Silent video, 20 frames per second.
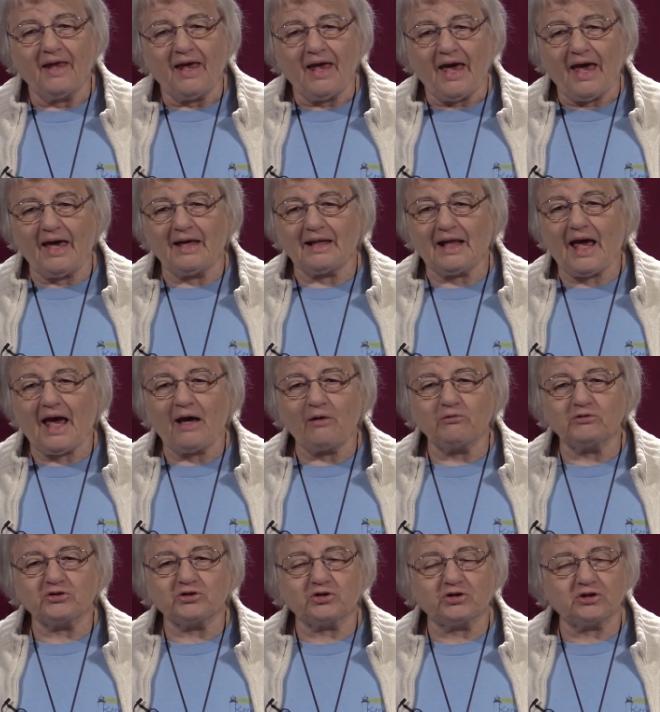And I
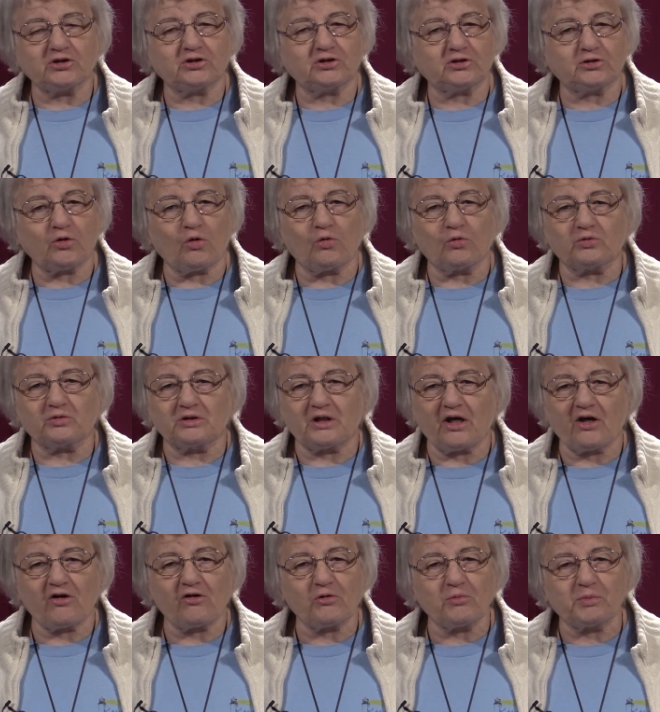was just so
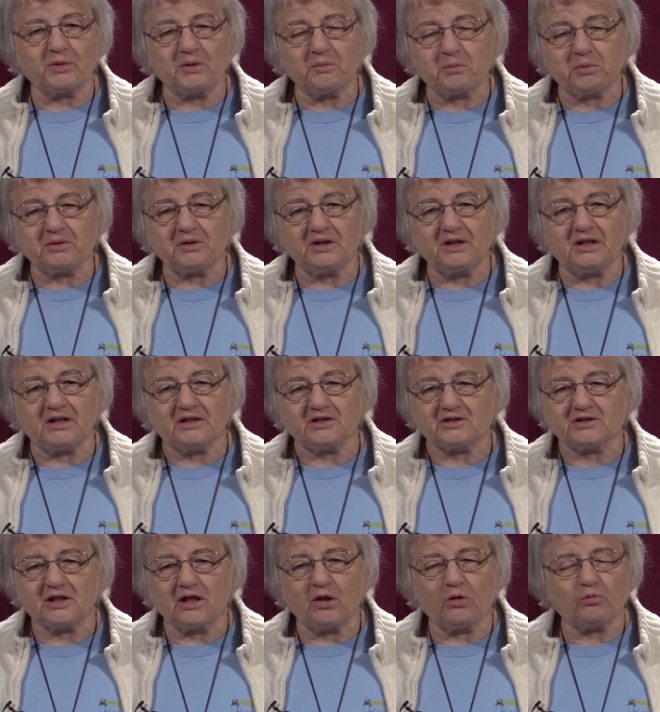terribly
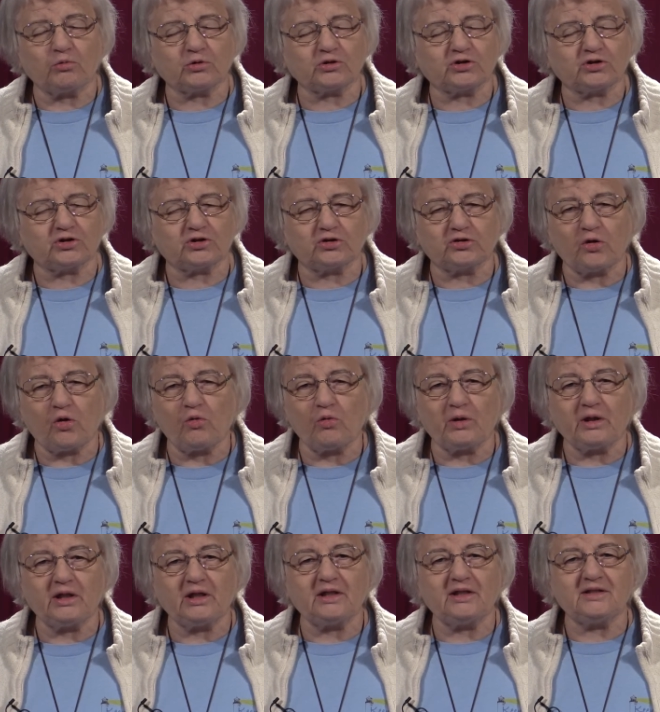pleased. It was so
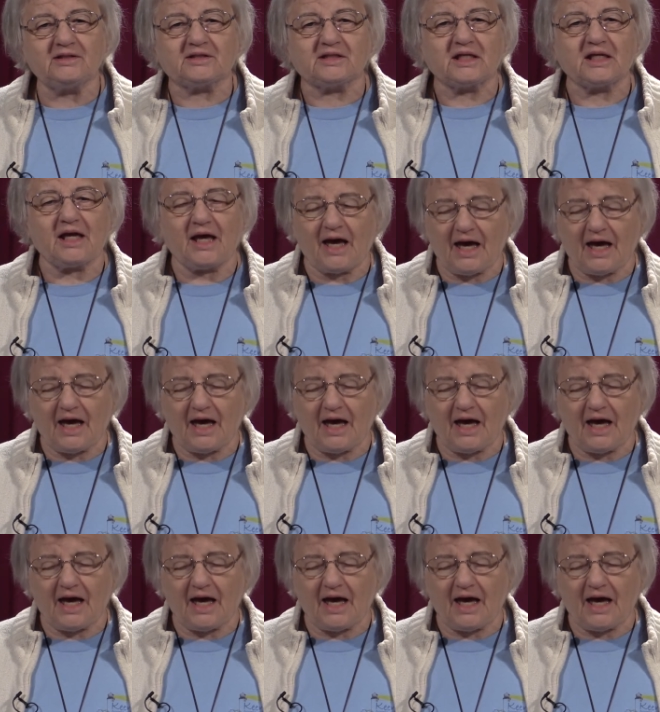easy.